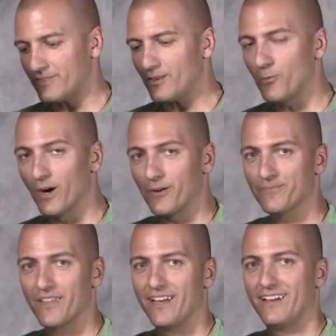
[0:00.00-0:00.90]
Well,
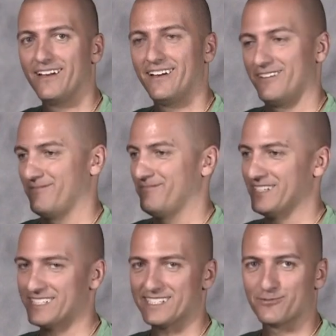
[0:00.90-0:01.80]

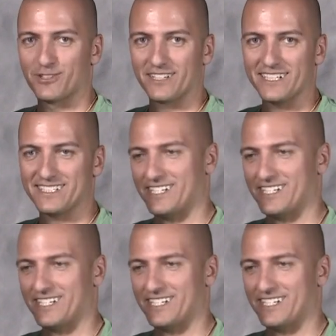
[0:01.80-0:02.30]
this is real easy.